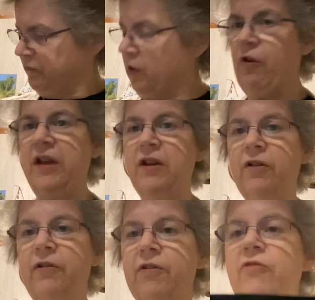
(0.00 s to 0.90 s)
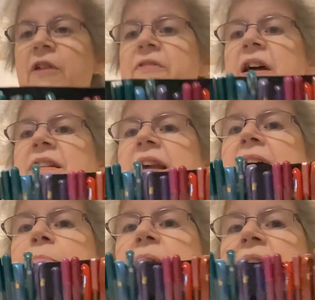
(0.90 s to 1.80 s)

regular and stuff like that, but I